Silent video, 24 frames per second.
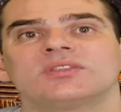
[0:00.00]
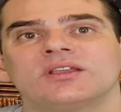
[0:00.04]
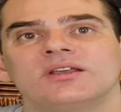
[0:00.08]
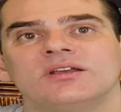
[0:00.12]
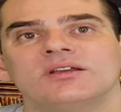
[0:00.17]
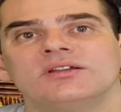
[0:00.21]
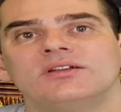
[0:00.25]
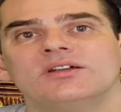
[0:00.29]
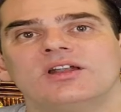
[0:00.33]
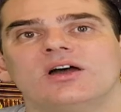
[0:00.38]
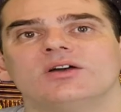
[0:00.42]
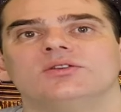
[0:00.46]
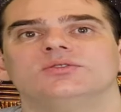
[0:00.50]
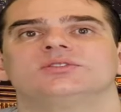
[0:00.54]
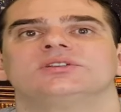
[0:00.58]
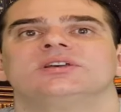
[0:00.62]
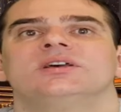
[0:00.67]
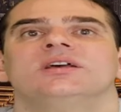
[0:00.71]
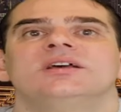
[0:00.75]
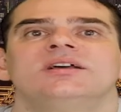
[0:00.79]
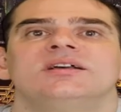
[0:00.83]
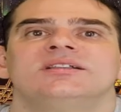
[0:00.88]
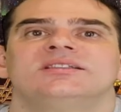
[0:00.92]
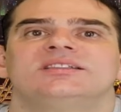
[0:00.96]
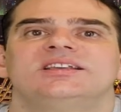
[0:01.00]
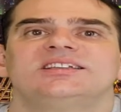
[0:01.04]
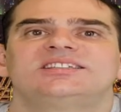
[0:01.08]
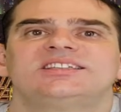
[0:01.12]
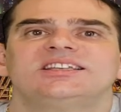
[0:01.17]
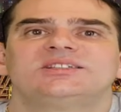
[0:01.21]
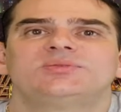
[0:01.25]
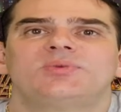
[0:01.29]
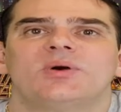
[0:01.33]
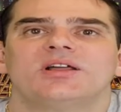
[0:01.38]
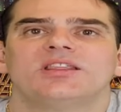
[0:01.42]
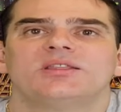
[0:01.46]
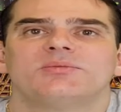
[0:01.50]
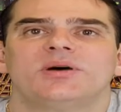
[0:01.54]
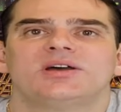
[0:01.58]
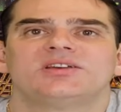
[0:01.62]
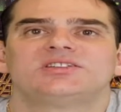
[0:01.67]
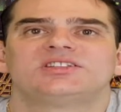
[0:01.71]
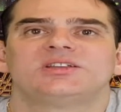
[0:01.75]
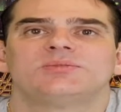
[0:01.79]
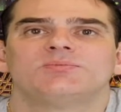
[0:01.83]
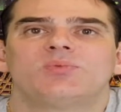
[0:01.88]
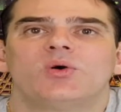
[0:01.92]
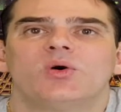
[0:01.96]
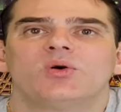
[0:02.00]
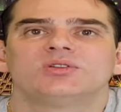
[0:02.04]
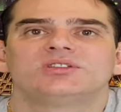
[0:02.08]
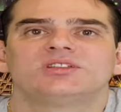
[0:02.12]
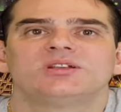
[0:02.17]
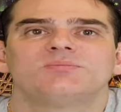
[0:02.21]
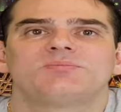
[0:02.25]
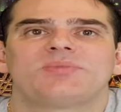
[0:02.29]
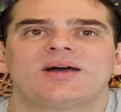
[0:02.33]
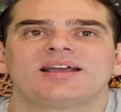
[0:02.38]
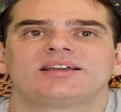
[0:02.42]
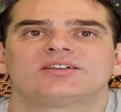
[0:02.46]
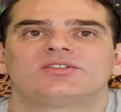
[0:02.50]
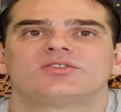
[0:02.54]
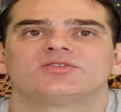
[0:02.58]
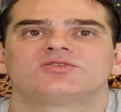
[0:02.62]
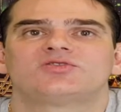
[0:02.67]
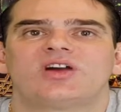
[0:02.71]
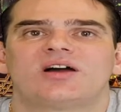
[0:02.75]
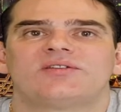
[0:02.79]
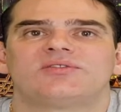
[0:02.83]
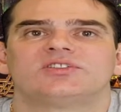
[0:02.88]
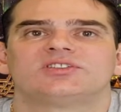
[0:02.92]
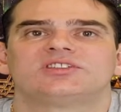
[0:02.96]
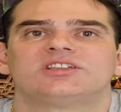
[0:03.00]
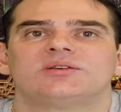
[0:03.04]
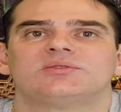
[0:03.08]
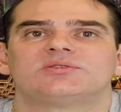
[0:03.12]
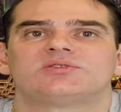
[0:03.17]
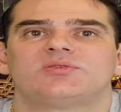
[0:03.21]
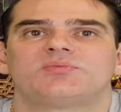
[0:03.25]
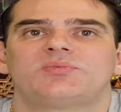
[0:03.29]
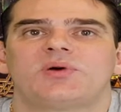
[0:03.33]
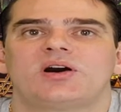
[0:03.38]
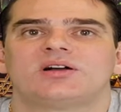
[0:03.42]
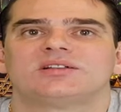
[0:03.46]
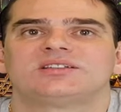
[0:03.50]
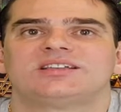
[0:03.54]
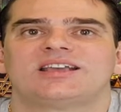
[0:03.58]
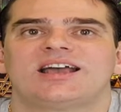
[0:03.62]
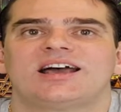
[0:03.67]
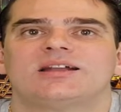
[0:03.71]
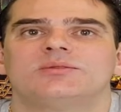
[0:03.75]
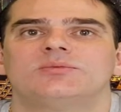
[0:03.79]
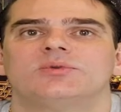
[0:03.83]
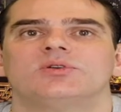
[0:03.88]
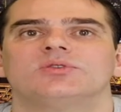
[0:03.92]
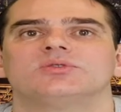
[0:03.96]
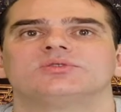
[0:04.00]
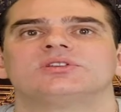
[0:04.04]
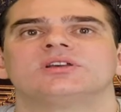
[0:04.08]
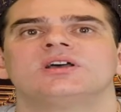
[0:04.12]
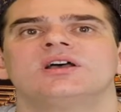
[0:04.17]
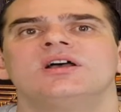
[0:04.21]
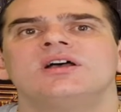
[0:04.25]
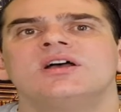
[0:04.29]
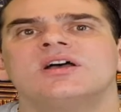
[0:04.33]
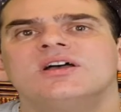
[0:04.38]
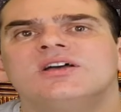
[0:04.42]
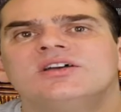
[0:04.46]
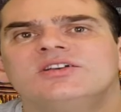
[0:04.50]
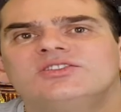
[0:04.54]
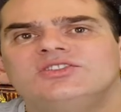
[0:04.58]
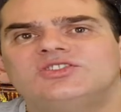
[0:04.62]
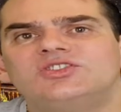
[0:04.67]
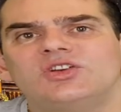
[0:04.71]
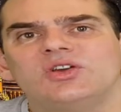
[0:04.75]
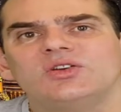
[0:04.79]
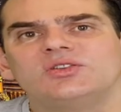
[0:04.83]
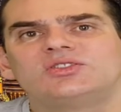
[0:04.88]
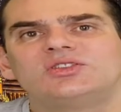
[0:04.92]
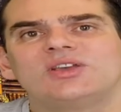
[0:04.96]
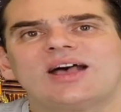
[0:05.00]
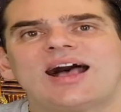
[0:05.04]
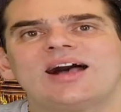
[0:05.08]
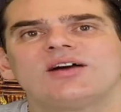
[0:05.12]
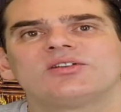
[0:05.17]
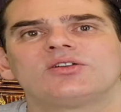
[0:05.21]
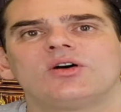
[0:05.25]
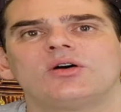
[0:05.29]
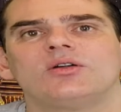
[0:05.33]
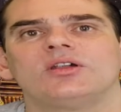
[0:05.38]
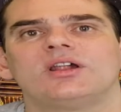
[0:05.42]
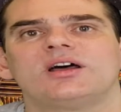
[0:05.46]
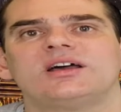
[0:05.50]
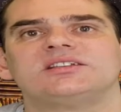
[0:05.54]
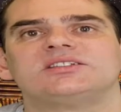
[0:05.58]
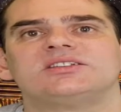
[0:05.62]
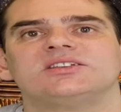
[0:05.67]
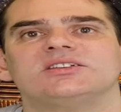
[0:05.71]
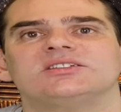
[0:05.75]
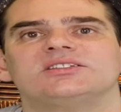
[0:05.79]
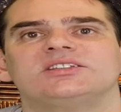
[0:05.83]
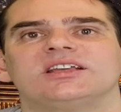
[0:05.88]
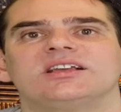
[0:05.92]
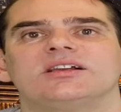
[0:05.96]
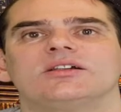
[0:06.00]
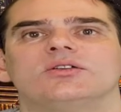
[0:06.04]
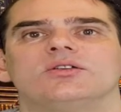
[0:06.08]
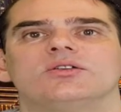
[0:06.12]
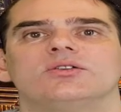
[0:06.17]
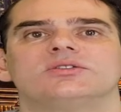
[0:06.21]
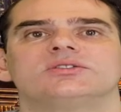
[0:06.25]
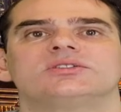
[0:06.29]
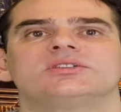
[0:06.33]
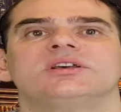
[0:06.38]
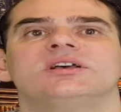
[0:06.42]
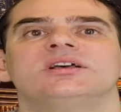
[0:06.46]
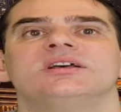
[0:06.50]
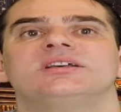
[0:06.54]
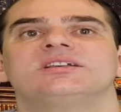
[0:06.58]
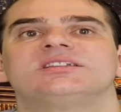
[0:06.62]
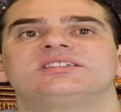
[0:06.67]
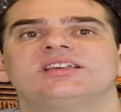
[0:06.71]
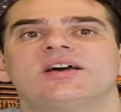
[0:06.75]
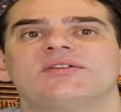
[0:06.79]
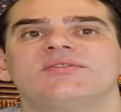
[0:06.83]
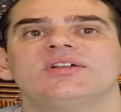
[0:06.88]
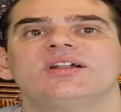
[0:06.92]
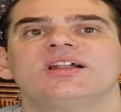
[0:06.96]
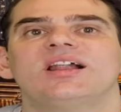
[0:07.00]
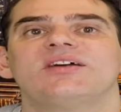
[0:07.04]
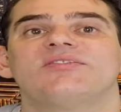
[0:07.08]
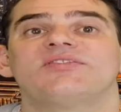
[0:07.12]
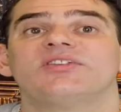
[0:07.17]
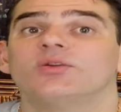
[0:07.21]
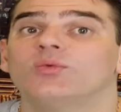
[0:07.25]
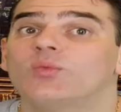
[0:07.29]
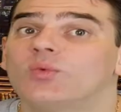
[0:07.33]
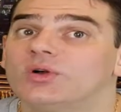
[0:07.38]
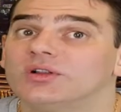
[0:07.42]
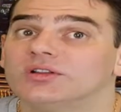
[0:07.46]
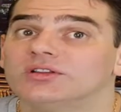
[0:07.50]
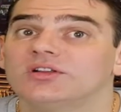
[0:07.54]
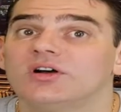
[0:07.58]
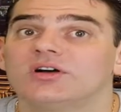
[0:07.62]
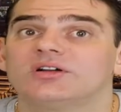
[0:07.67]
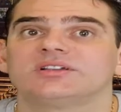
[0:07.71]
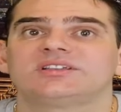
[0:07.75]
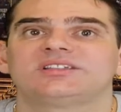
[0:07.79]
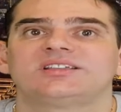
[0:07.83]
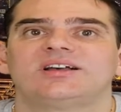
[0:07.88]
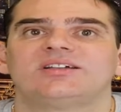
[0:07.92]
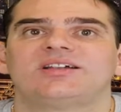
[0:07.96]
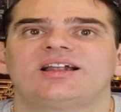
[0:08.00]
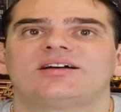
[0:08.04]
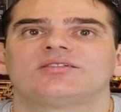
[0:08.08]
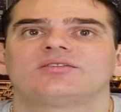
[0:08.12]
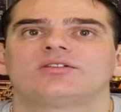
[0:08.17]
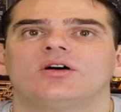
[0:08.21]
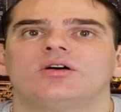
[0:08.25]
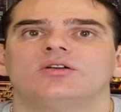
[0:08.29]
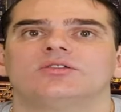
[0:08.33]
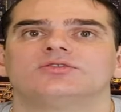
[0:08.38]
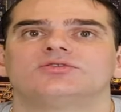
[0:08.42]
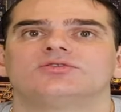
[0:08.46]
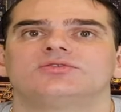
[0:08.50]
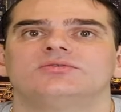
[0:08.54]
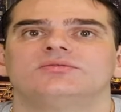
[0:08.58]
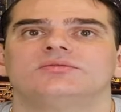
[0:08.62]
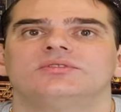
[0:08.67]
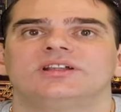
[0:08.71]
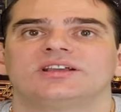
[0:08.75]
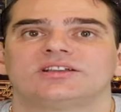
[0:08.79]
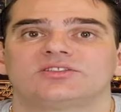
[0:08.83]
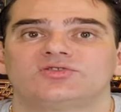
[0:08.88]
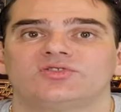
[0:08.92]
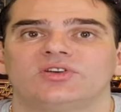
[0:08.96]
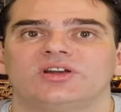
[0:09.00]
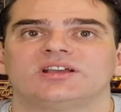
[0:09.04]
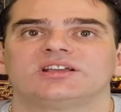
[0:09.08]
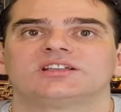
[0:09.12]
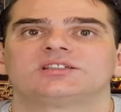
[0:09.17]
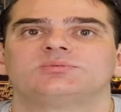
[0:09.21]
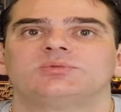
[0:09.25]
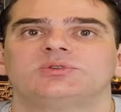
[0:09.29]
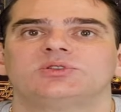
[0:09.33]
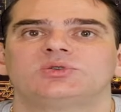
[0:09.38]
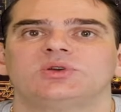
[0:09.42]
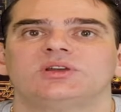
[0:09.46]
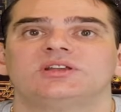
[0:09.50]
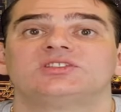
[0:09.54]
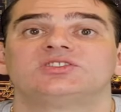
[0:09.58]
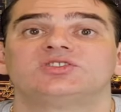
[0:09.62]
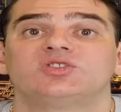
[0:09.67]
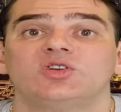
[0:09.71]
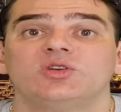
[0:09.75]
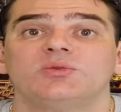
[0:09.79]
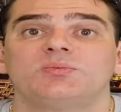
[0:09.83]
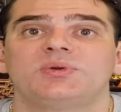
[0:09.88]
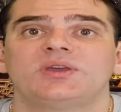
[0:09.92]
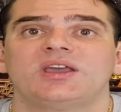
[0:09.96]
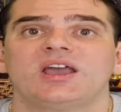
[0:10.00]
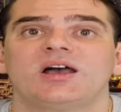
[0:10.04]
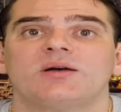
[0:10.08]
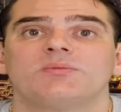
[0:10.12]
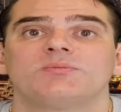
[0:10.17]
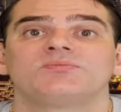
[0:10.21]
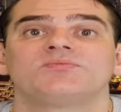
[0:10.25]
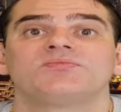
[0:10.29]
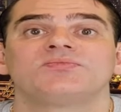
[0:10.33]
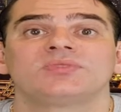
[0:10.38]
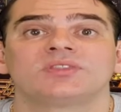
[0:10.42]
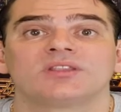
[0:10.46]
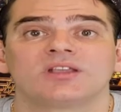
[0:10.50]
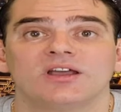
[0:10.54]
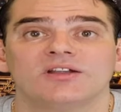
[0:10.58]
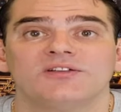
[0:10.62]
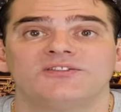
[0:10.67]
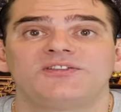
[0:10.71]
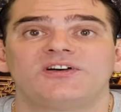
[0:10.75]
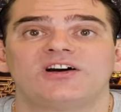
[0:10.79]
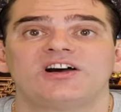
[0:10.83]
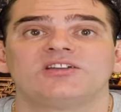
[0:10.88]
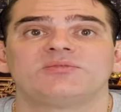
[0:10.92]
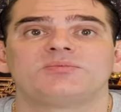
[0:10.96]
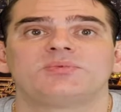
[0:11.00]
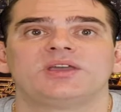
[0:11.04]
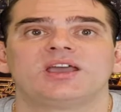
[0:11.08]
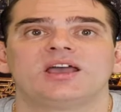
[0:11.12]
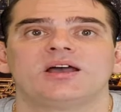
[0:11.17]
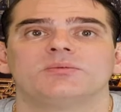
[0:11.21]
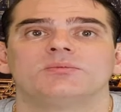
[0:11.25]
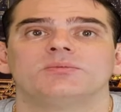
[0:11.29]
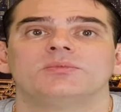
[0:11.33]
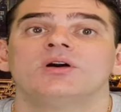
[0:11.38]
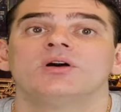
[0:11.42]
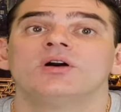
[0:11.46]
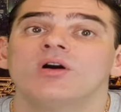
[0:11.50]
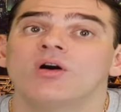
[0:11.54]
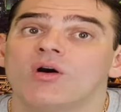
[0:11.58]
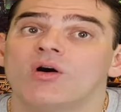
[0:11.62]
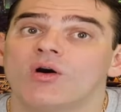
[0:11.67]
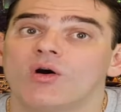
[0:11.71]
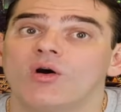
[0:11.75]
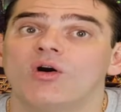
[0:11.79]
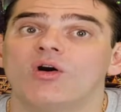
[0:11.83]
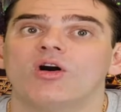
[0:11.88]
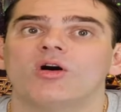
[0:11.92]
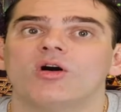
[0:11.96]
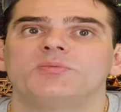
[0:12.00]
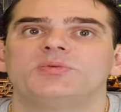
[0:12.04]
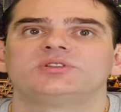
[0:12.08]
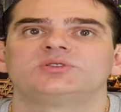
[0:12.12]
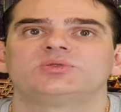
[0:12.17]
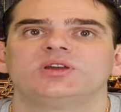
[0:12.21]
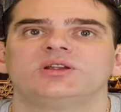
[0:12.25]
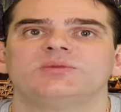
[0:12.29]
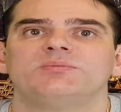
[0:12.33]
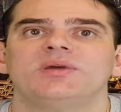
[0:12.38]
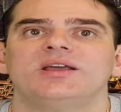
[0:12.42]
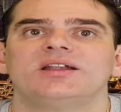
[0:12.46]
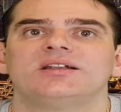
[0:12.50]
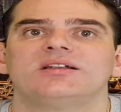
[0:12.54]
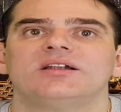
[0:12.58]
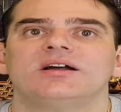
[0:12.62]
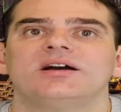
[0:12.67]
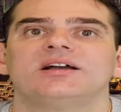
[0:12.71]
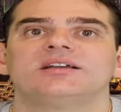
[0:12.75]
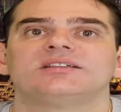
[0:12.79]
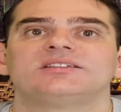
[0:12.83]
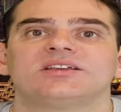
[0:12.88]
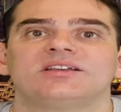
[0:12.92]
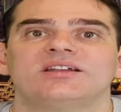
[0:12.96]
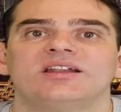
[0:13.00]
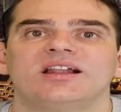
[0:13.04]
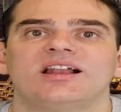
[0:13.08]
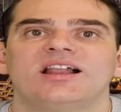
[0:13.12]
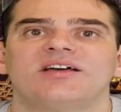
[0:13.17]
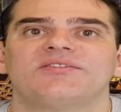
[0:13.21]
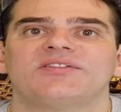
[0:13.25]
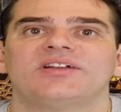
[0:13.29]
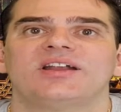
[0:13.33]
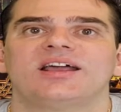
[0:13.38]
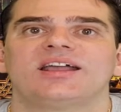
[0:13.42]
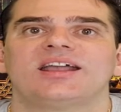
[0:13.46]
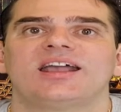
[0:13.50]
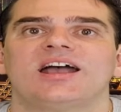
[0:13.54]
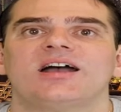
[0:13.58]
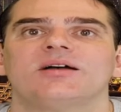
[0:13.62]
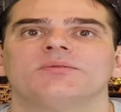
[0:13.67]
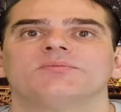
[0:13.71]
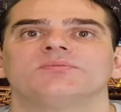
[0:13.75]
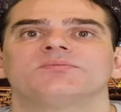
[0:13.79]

Note, this is one of the most important Bangkok travel tips for party animals. Due to alcohol licensing laws, 7-Eleven will not sell alcoholic drinks between 2 p.m. and 5 p.m. or between midnight and 11 a.m.